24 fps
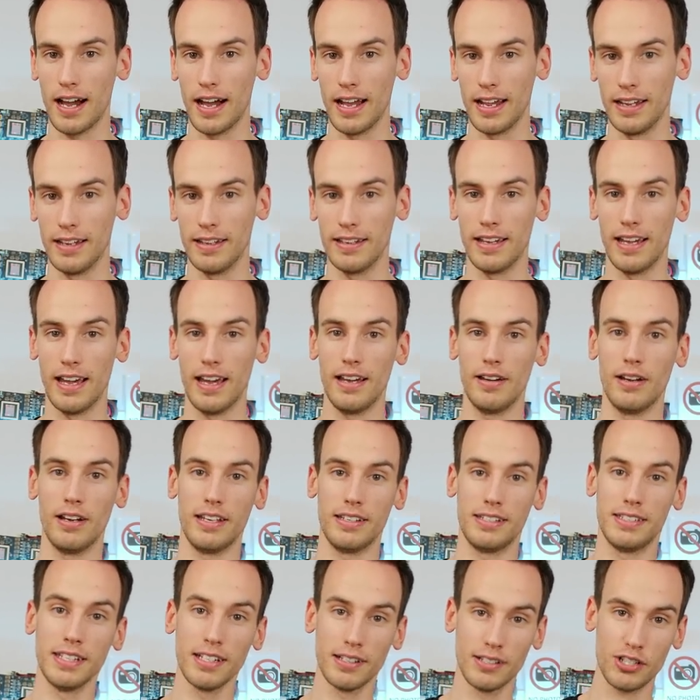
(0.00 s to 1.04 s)
A
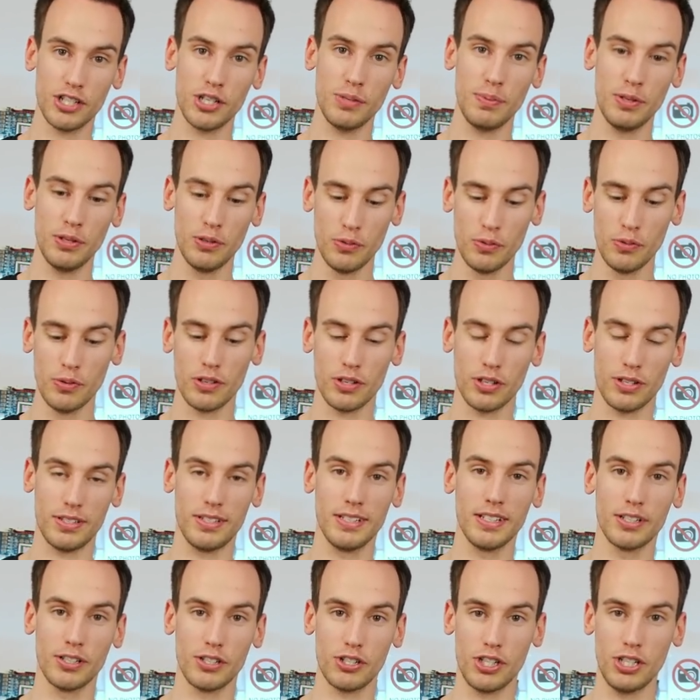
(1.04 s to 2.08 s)
single GPU, a
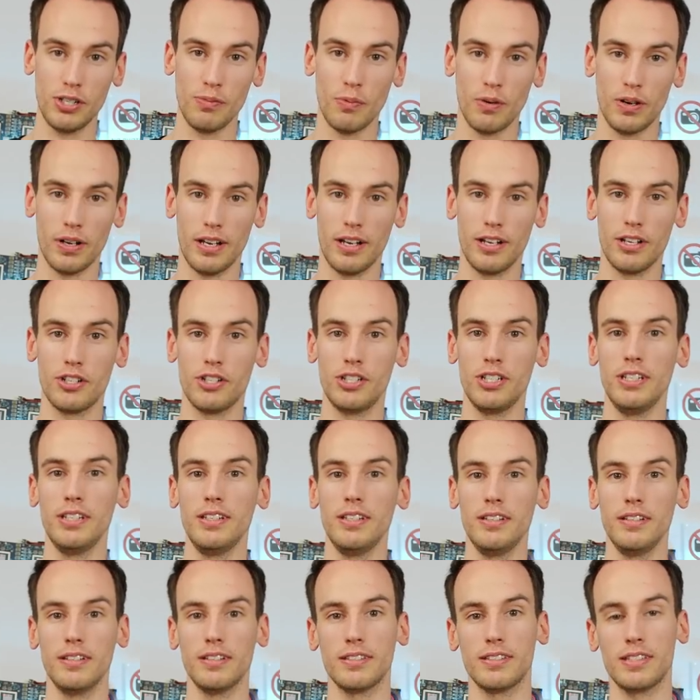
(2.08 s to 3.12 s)
single
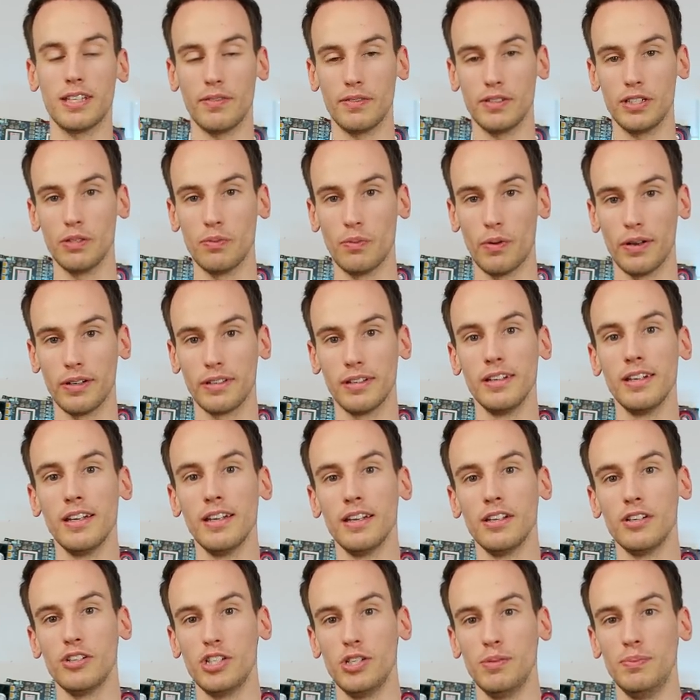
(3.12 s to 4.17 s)
G71
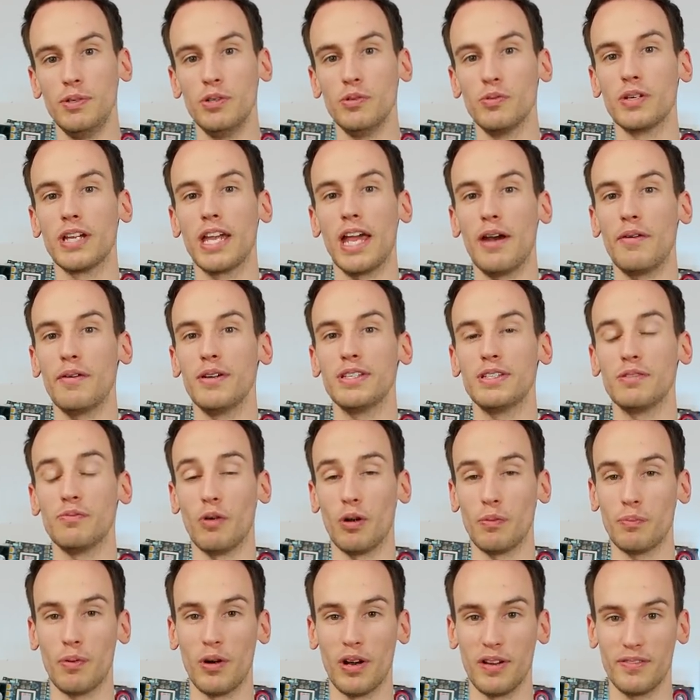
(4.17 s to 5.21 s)
GPU carries
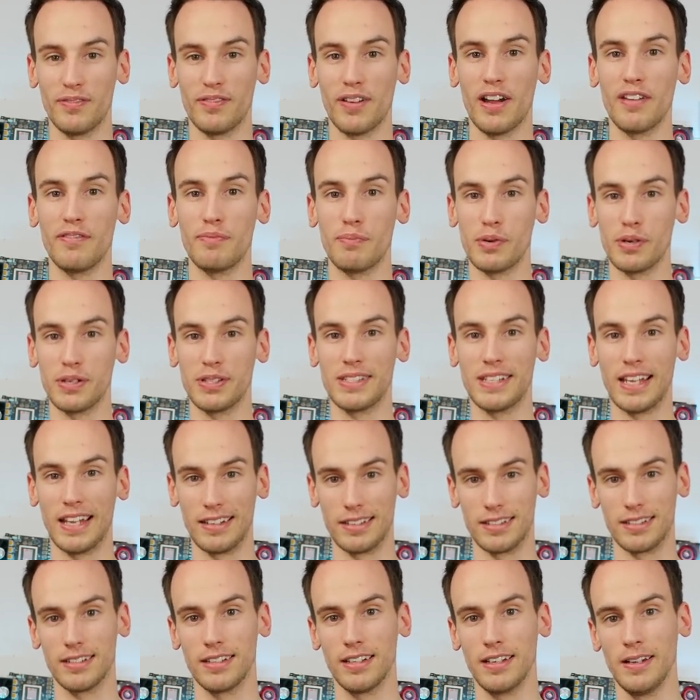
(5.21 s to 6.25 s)

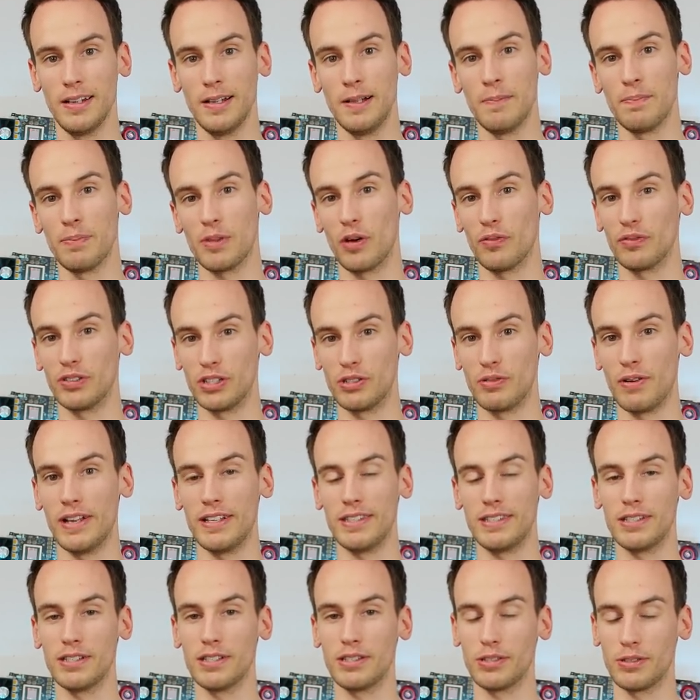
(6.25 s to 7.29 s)
1.5% of the
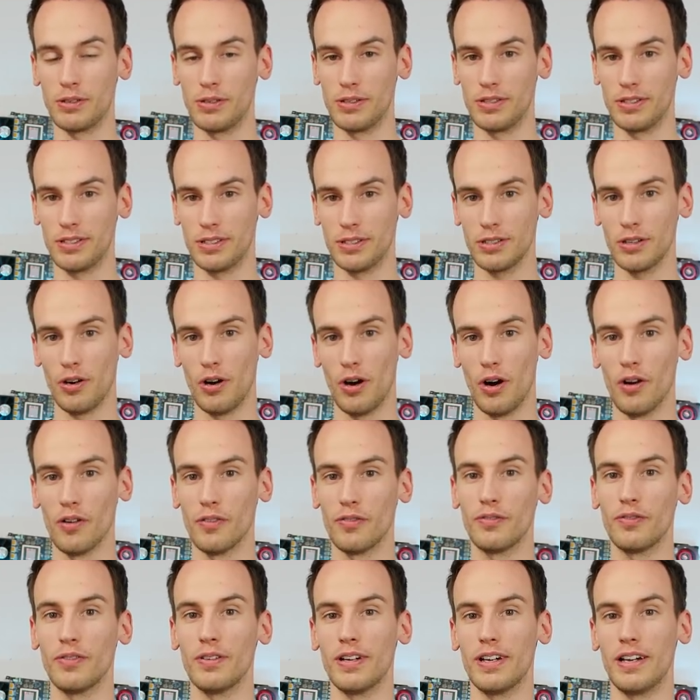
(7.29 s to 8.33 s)
transistors
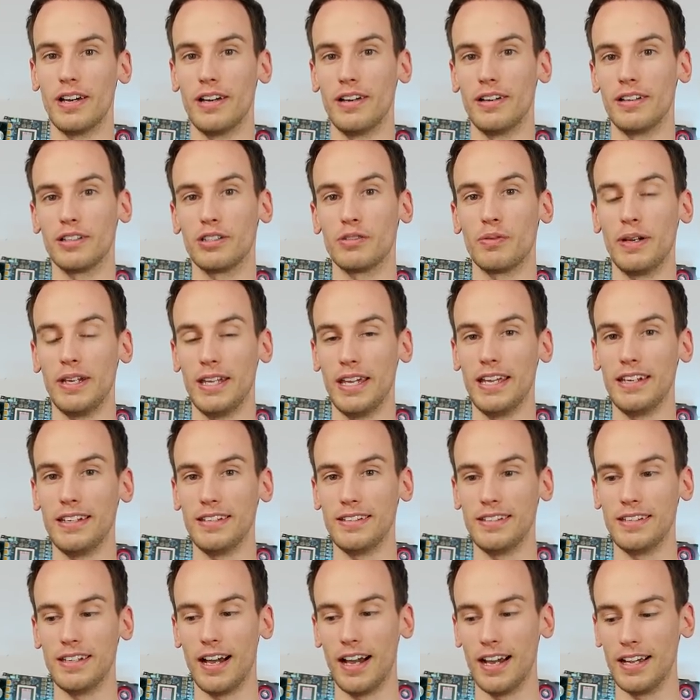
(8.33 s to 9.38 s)
of 2080
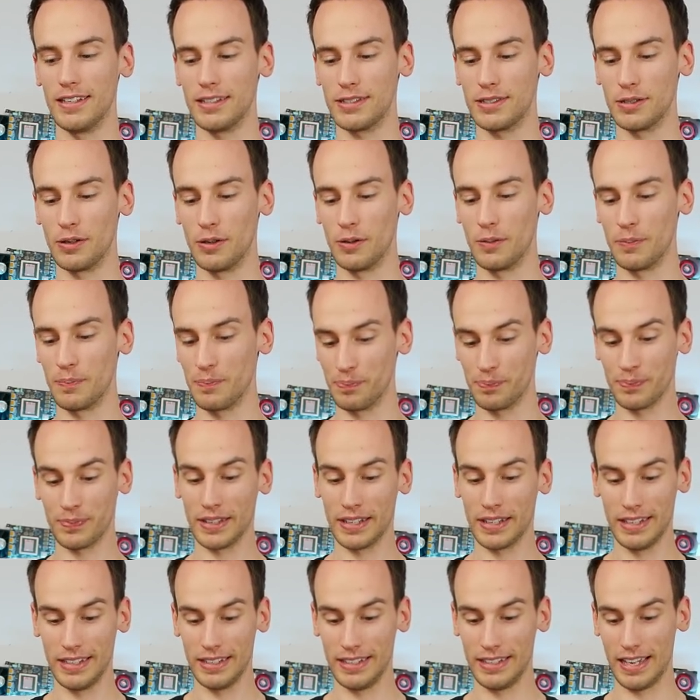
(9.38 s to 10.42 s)
Ti. So
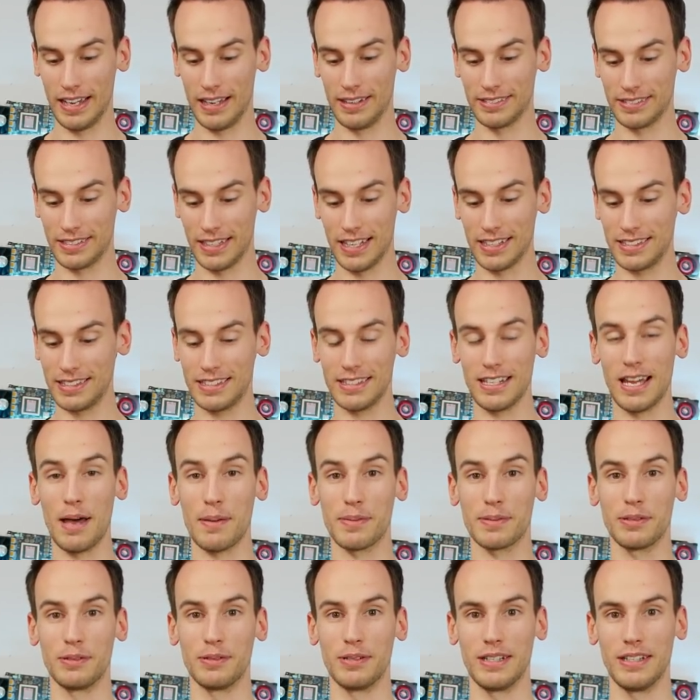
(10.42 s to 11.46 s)
yeah, that's
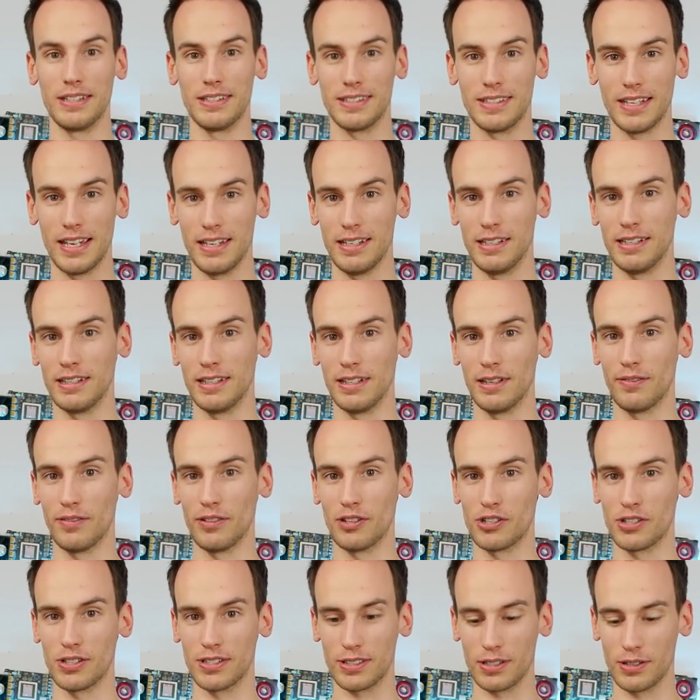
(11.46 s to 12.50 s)
absolutely insane. If
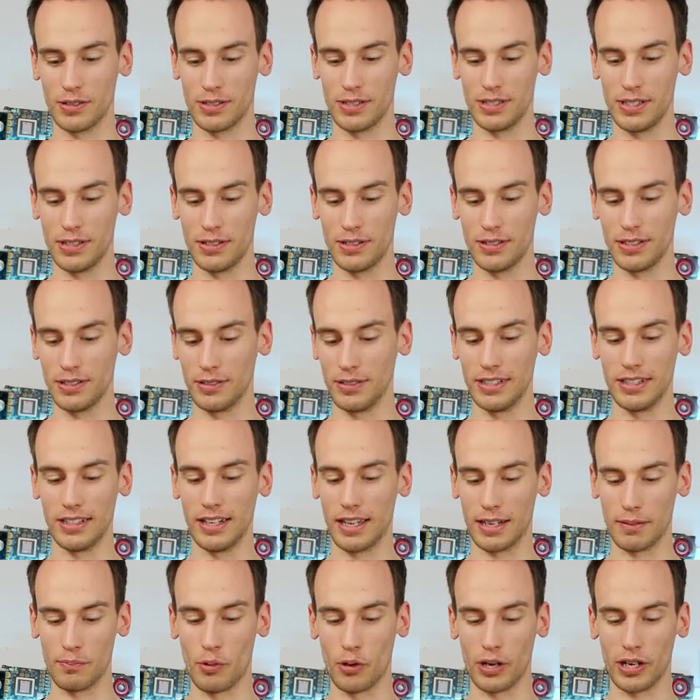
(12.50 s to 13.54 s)
you just consider you need
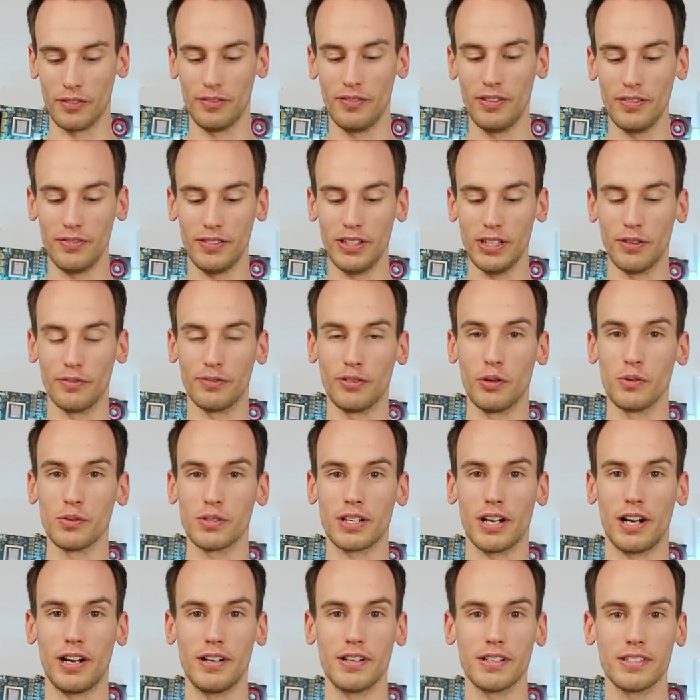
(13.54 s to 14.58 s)
like more than 50 of those
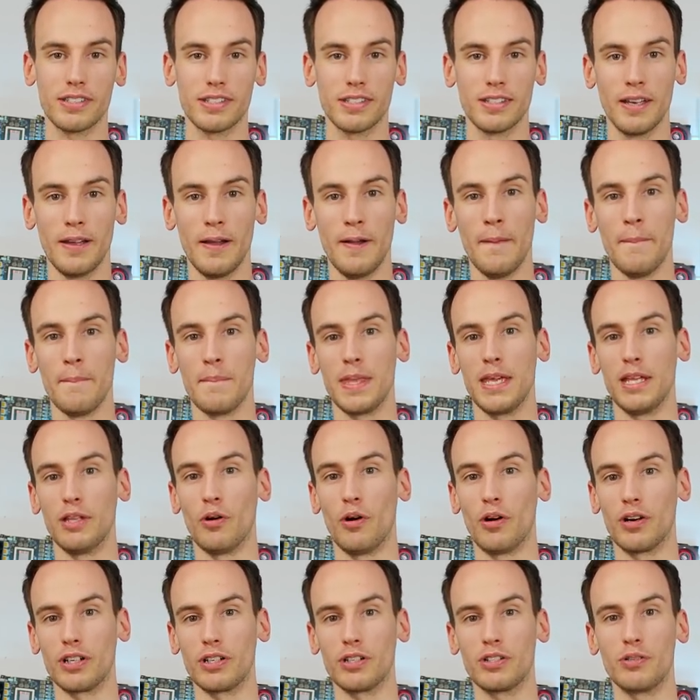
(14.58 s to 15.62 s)
cards in
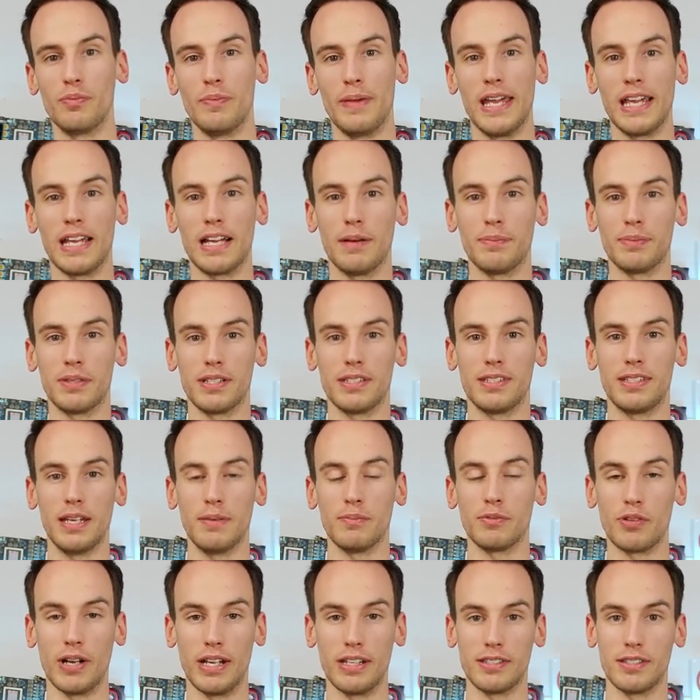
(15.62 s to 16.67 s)
order to make up the
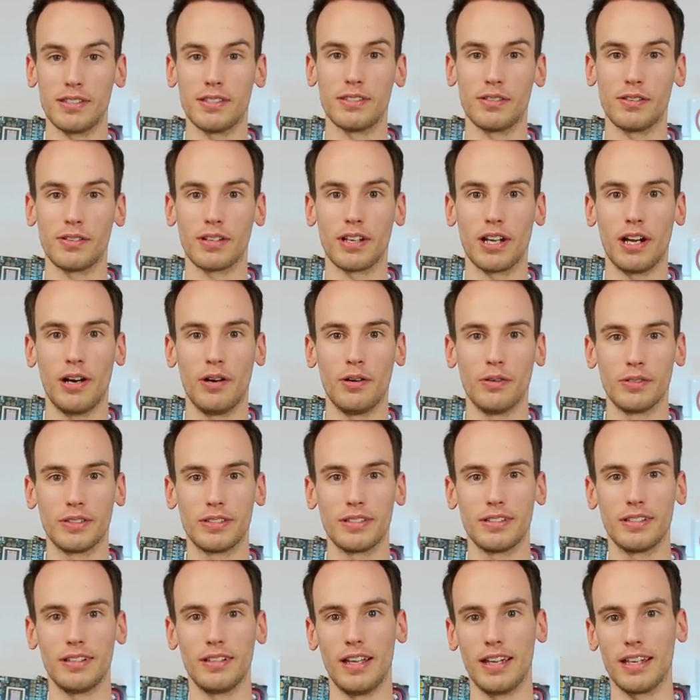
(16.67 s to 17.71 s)
same transistor
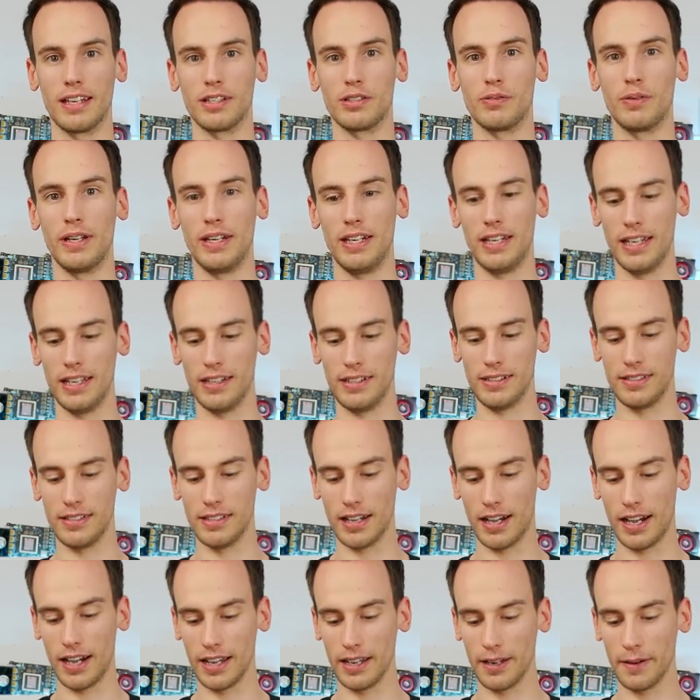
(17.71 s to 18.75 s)
count like a 2080
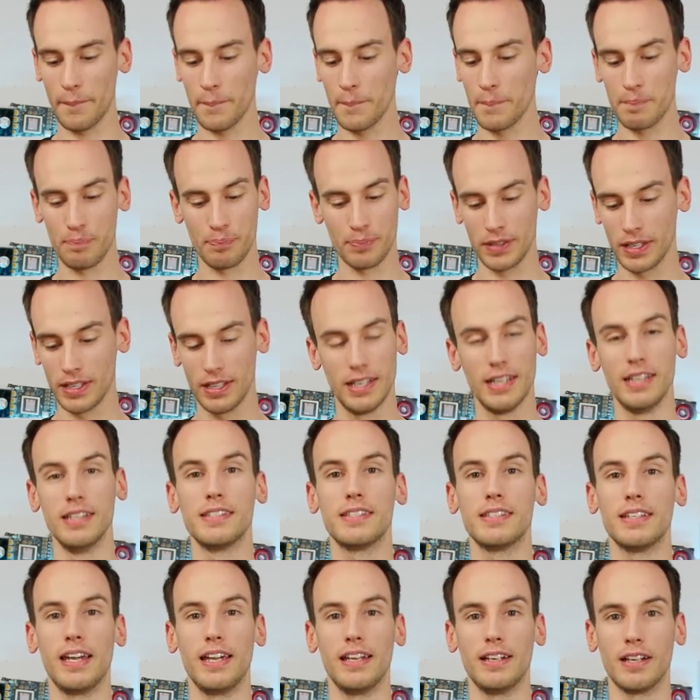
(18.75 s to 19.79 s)
Ti.
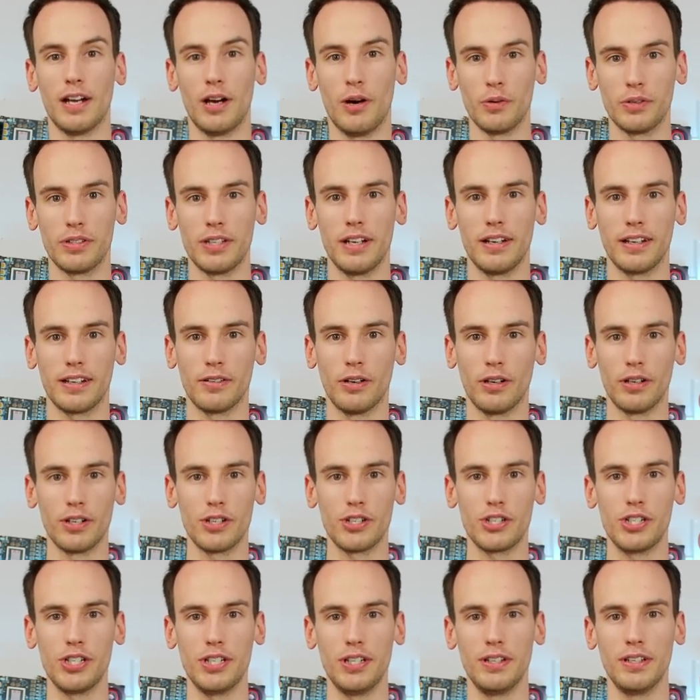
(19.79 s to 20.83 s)
Insane how
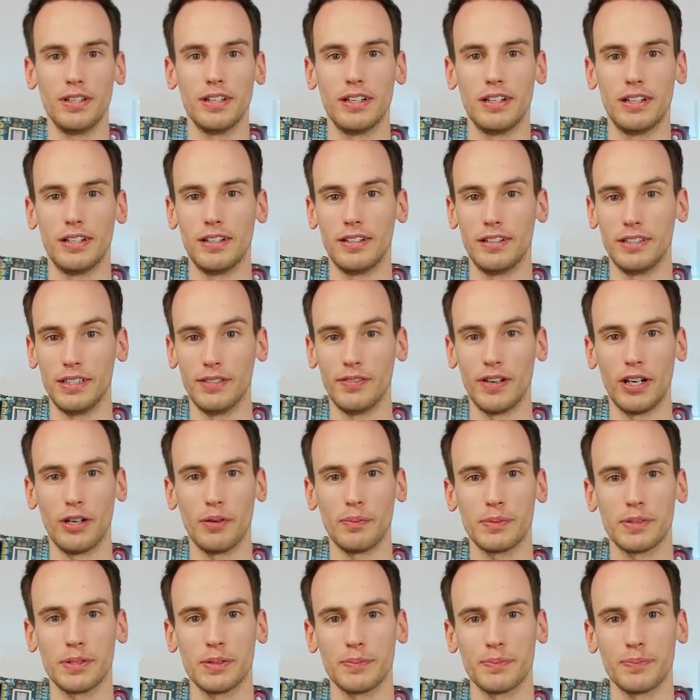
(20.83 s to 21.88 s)
technology
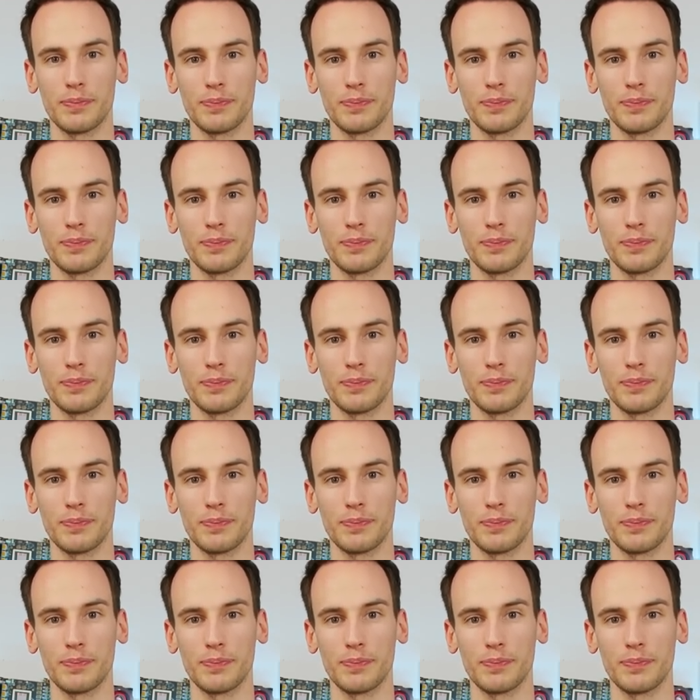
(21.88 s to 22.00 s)
developed.